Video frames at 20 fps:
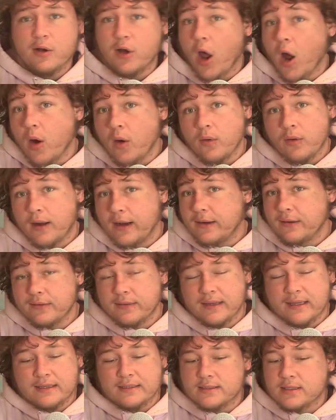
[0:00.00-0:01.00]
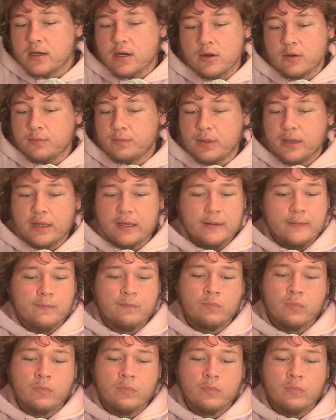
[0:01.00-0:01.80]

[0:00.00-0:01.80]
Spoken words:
No, I don't think so, but